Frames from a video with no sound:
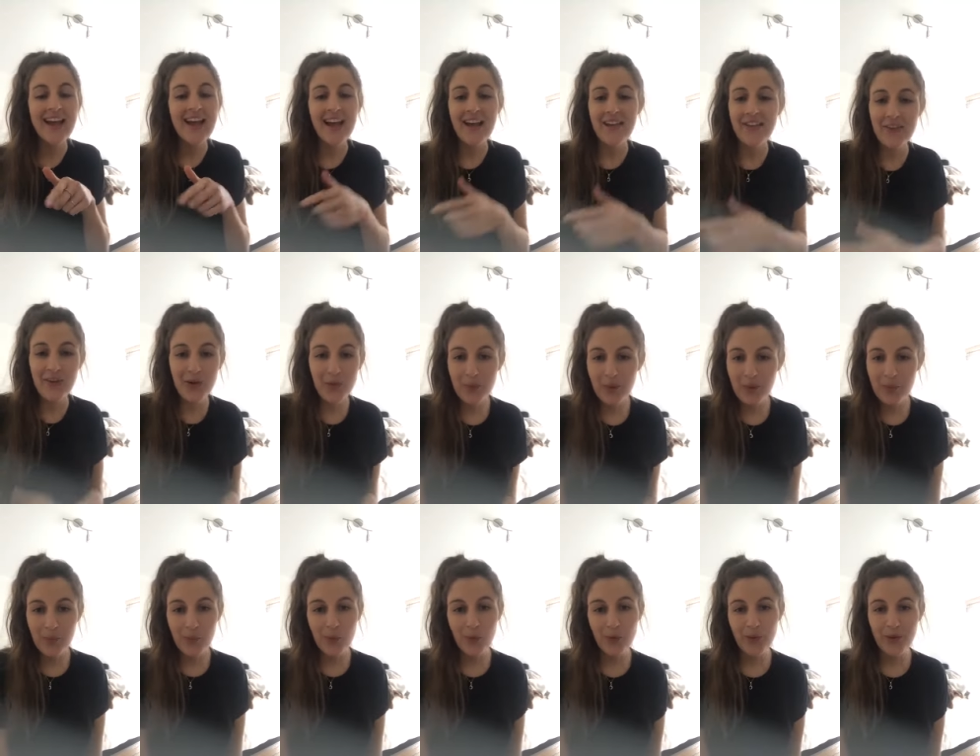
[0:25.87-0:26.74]
and they'll be
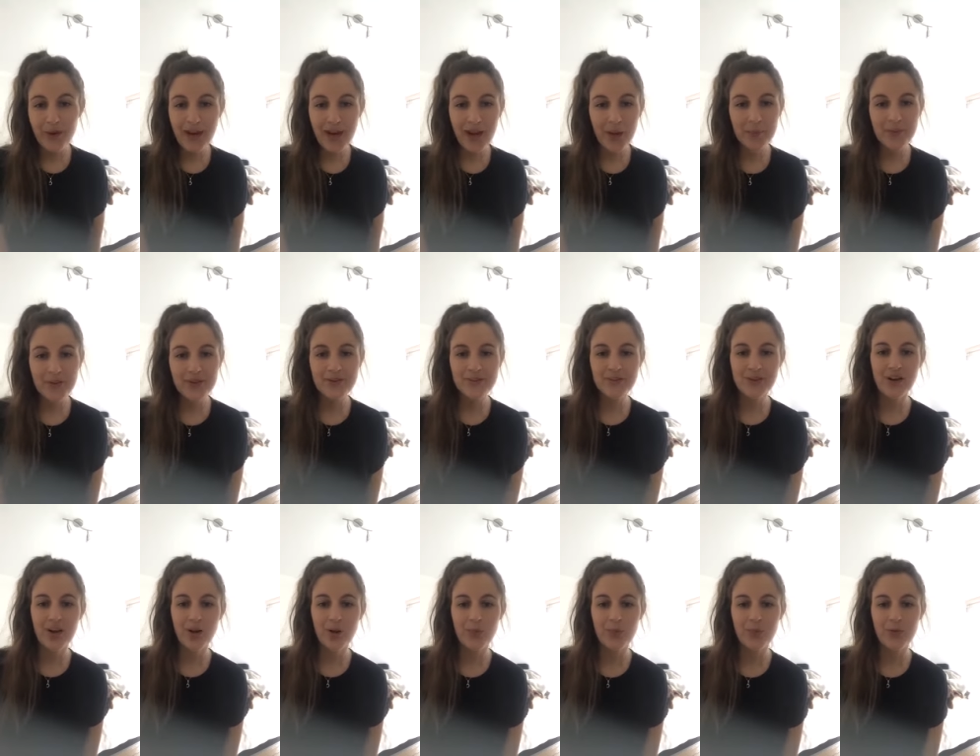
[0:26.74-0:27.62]
more than happy to
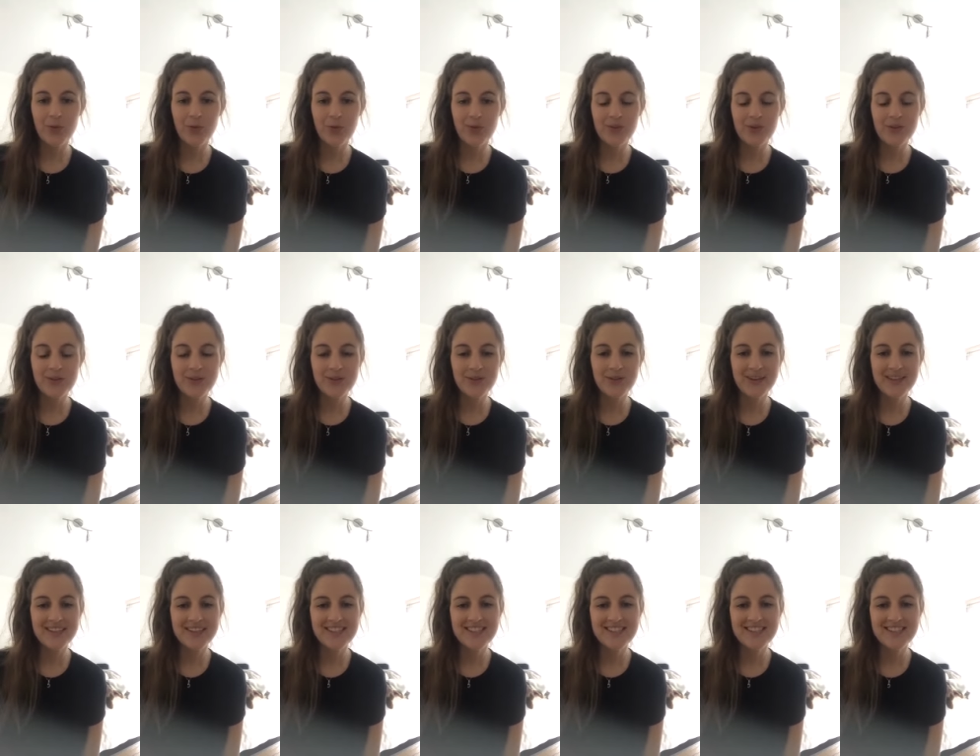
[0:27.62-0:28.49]
help you with those
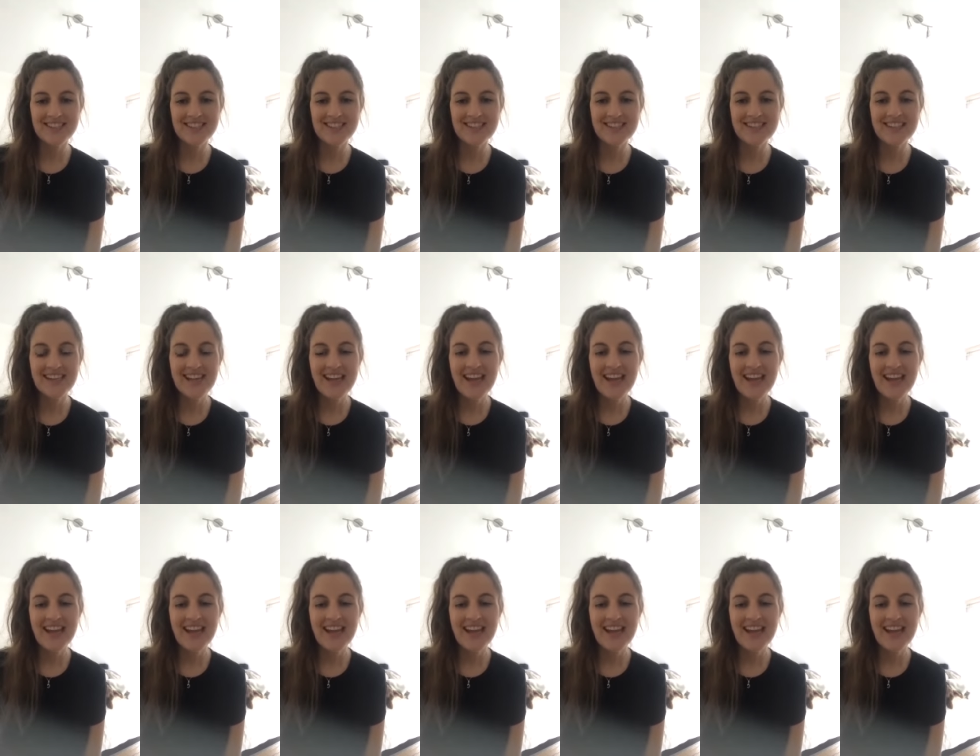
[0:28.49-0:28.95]
questions.